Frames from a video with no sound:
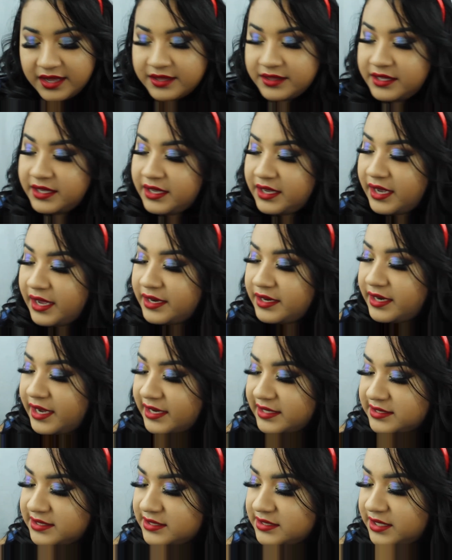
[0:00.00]
The
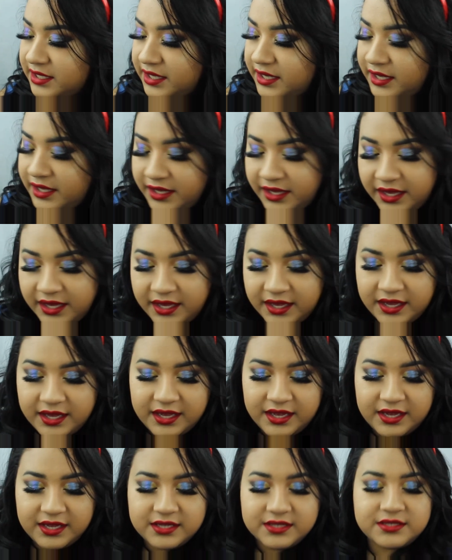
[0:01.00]
next thing
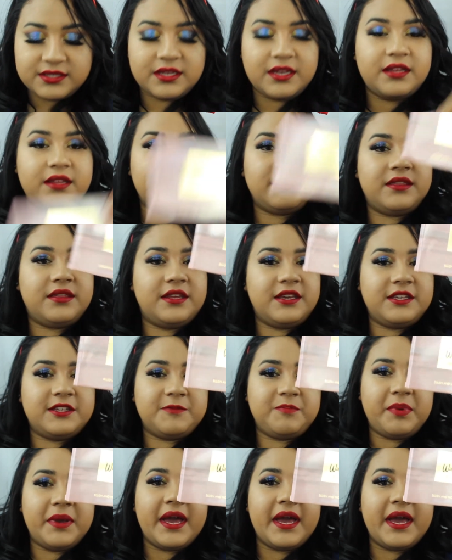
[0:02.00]
is this